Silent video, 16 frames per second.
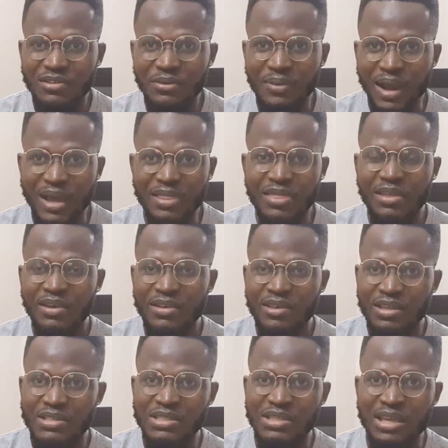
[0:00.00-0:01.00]
right?
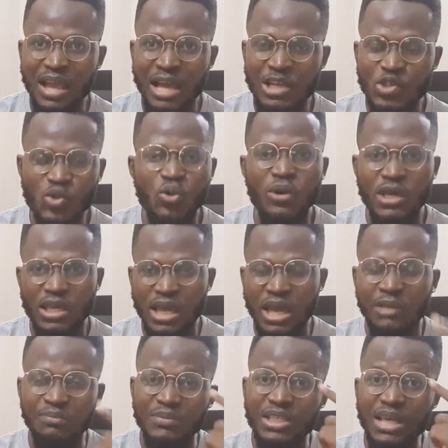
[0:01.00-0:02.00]
It's it has to. Okay,
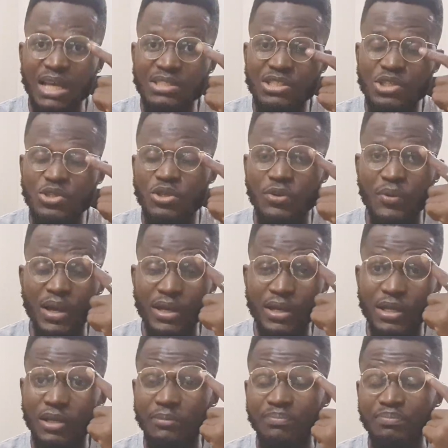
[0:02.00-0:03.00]
yeah. Here's the story right
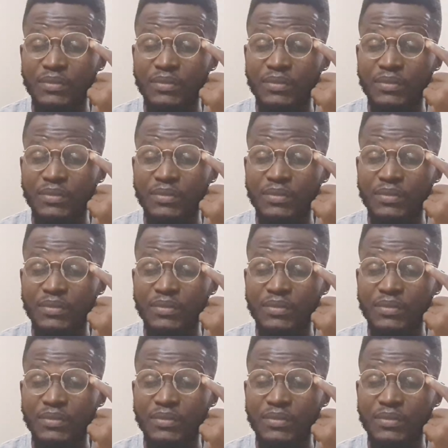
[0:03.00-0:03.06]
here.